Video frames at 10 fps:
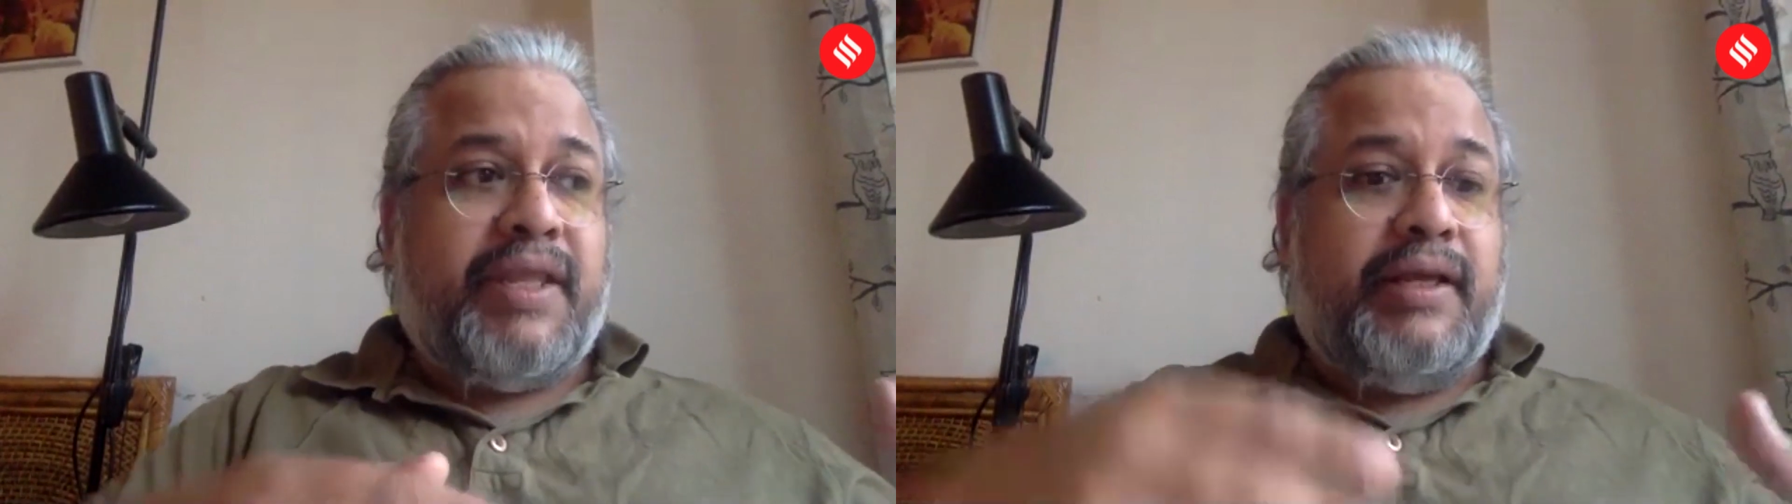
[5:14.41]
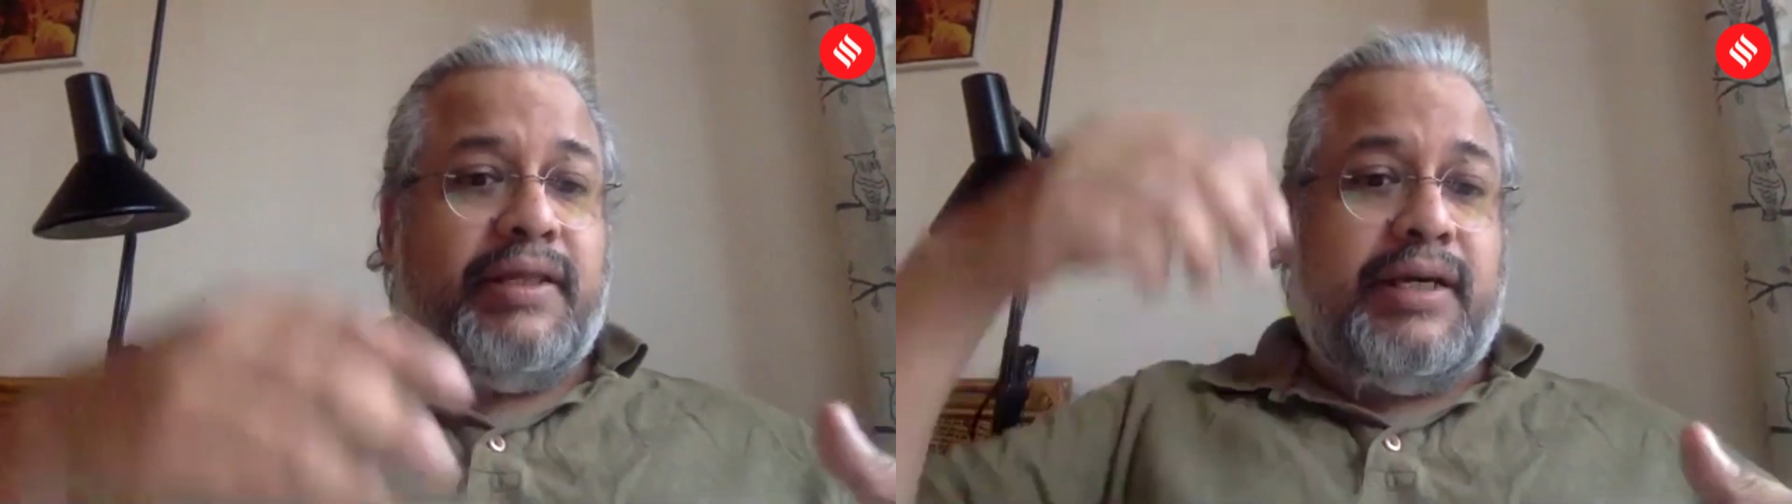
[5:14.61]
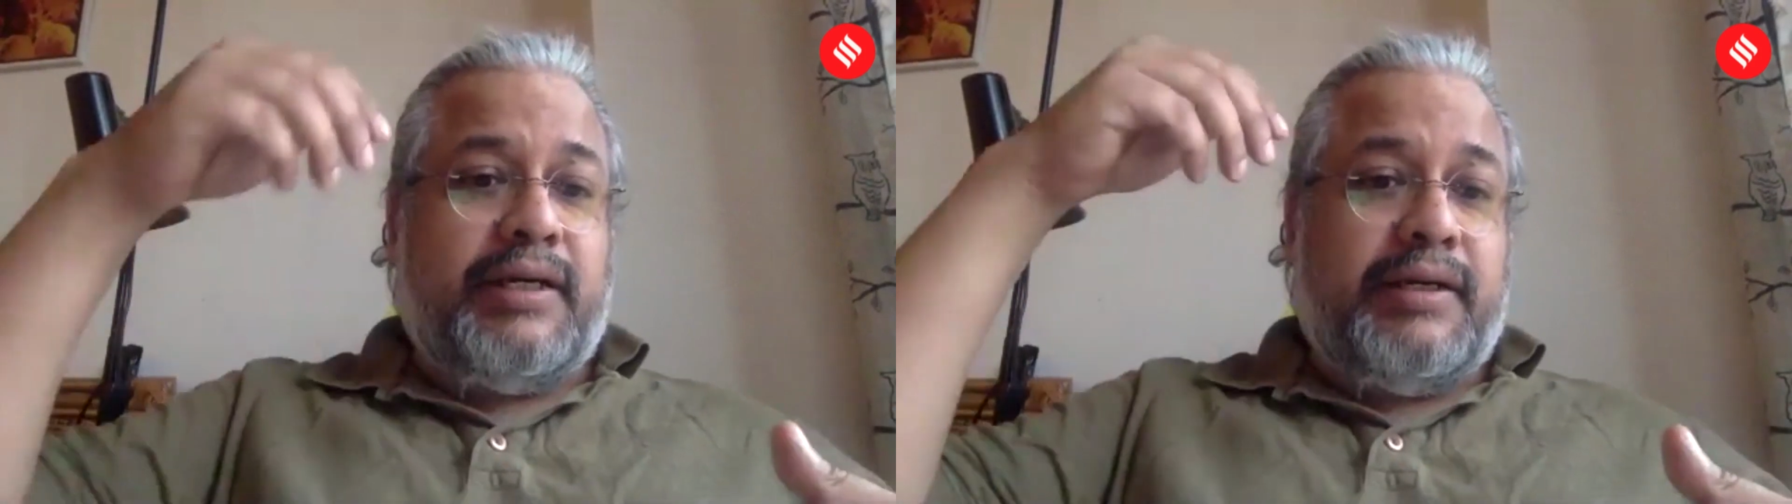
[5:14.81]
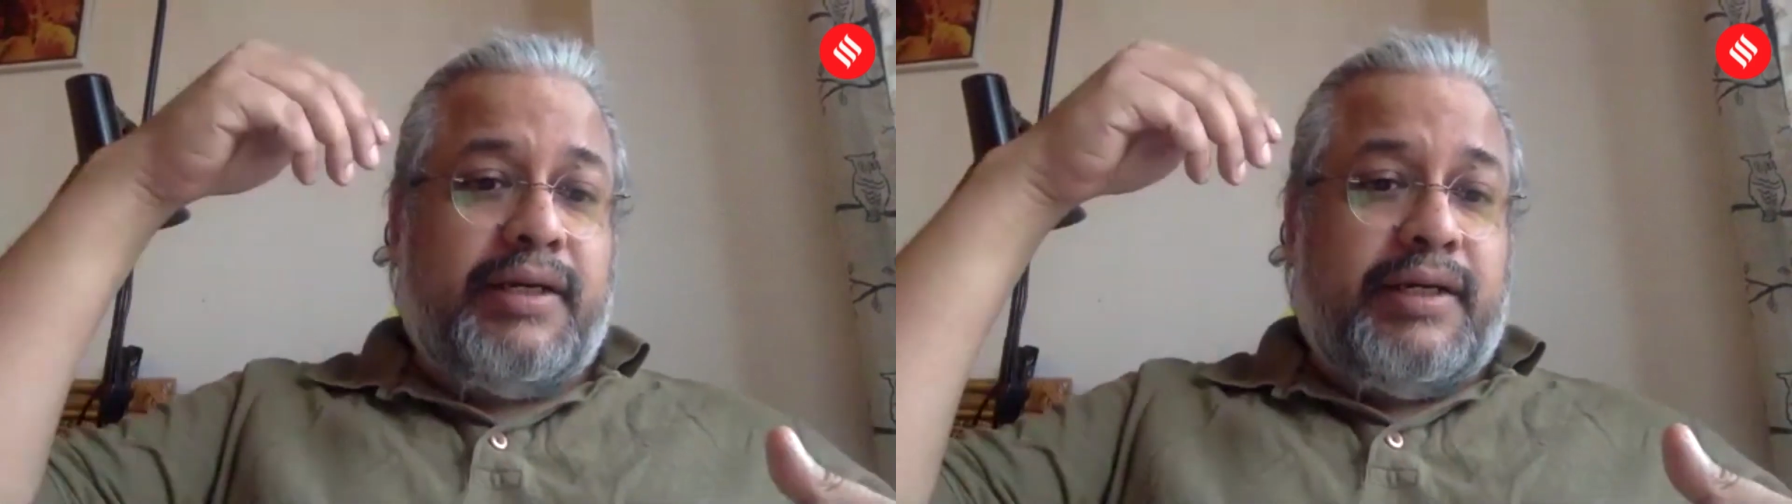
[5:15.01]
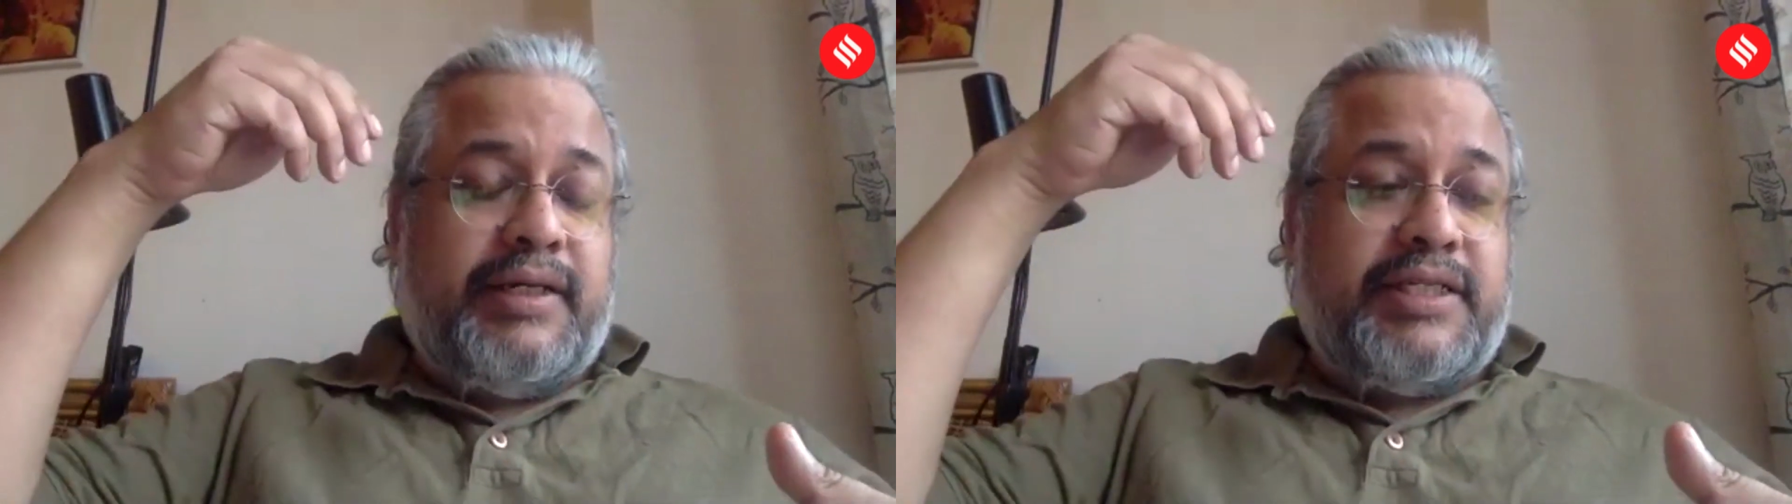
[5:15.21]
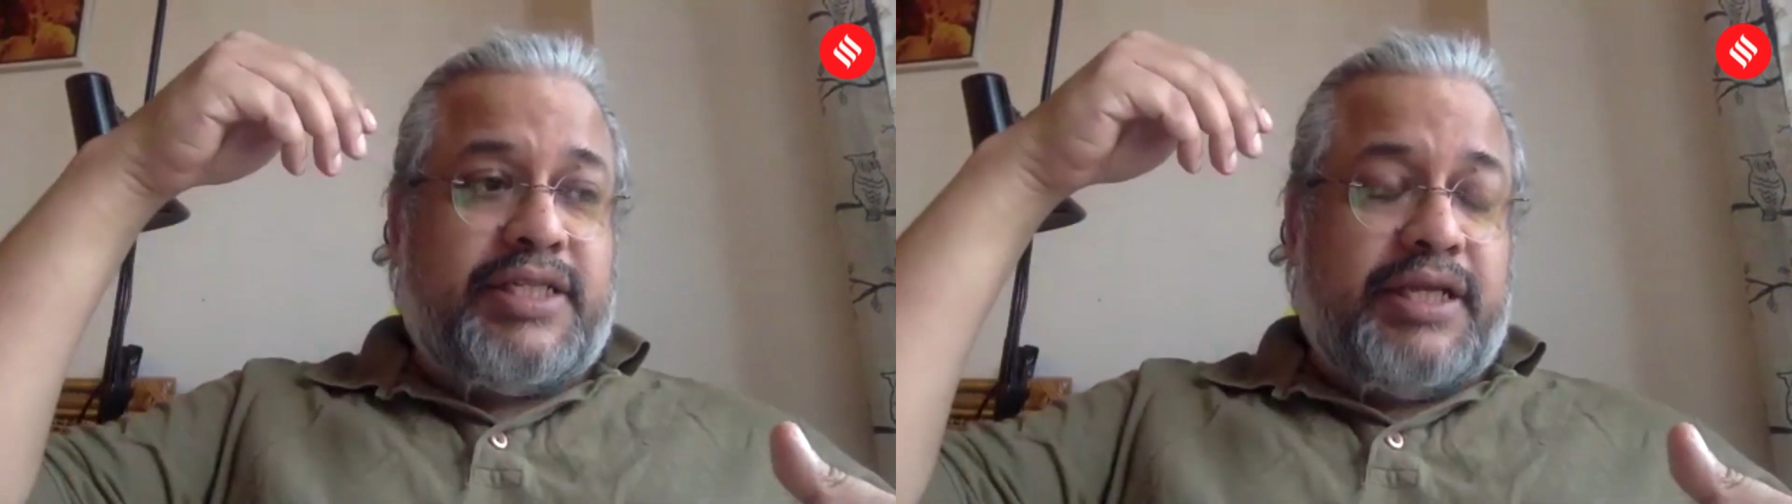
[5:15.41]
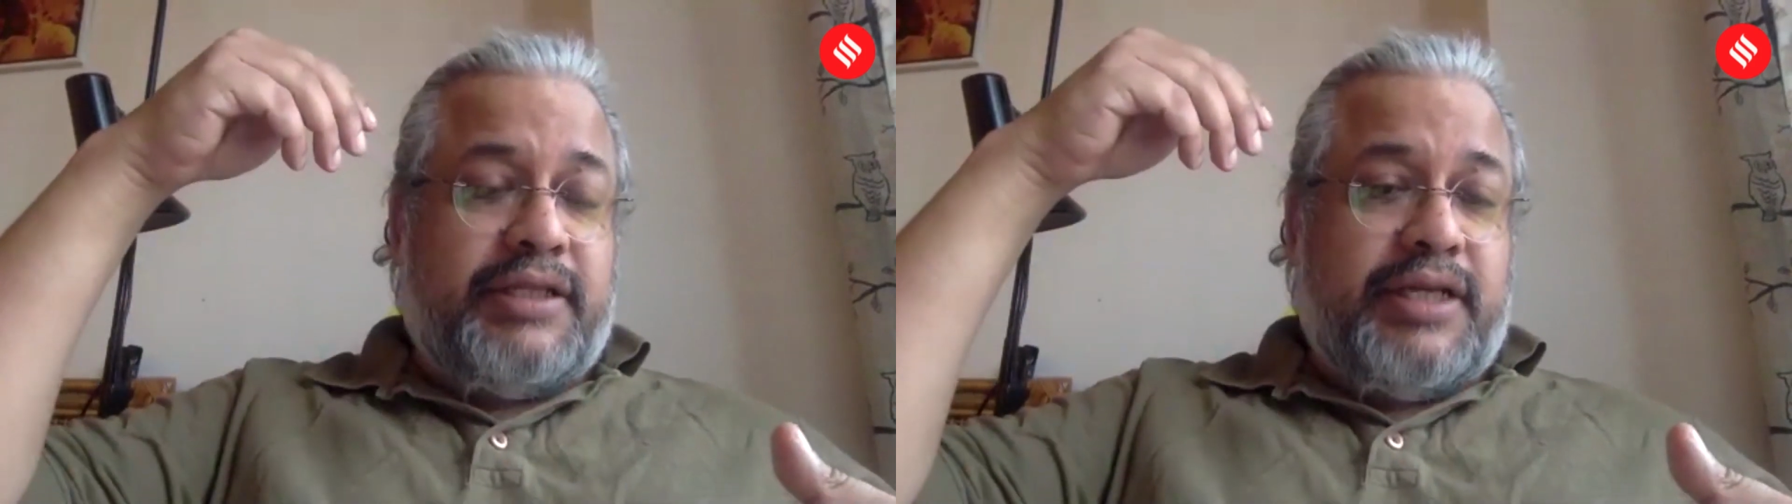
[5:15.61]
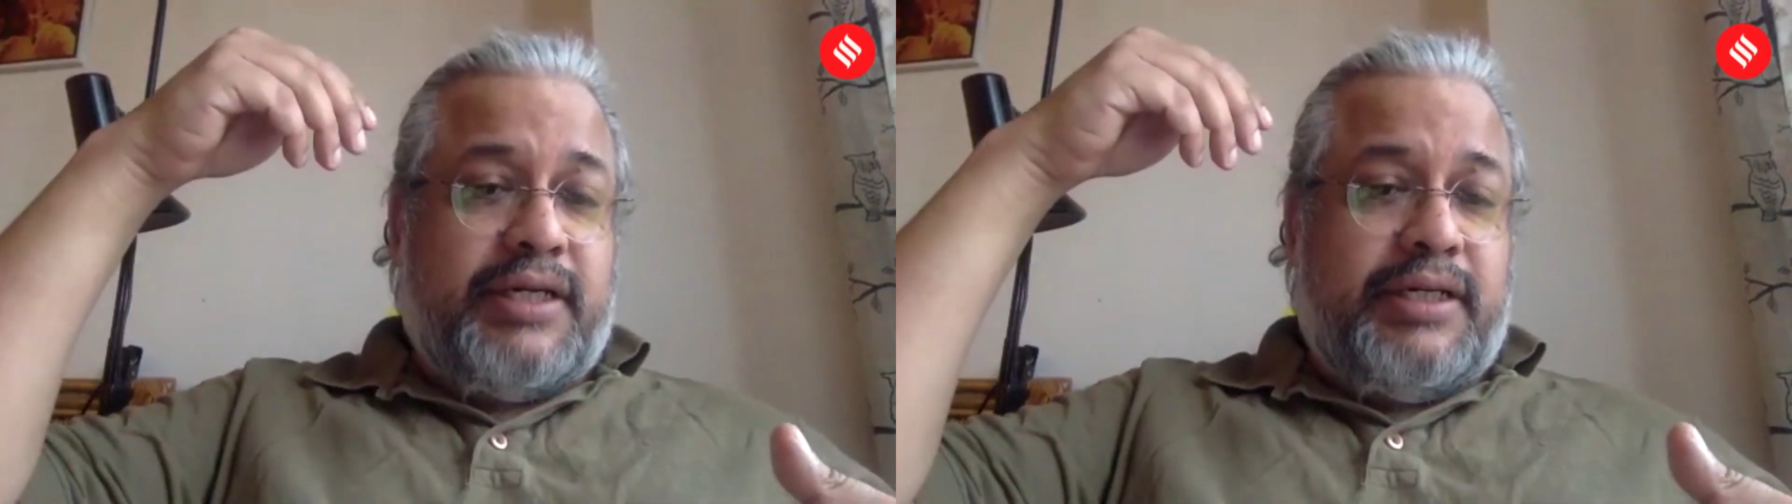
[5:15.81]
The
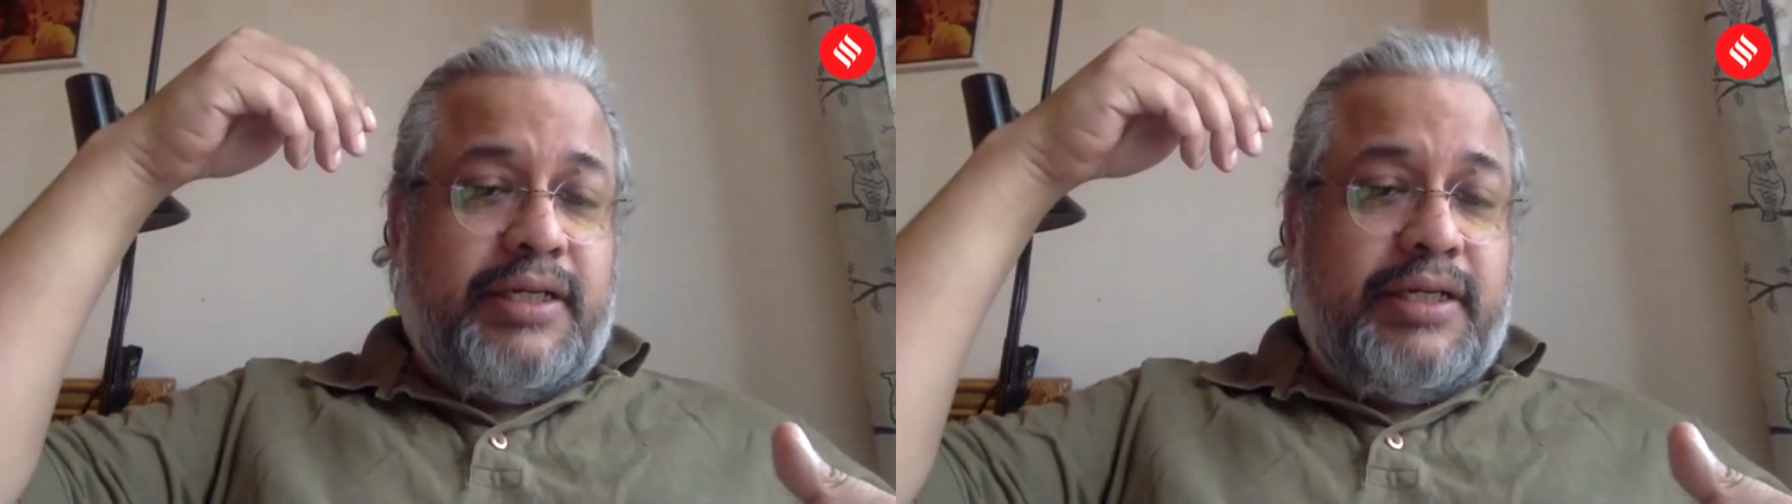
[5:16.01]
the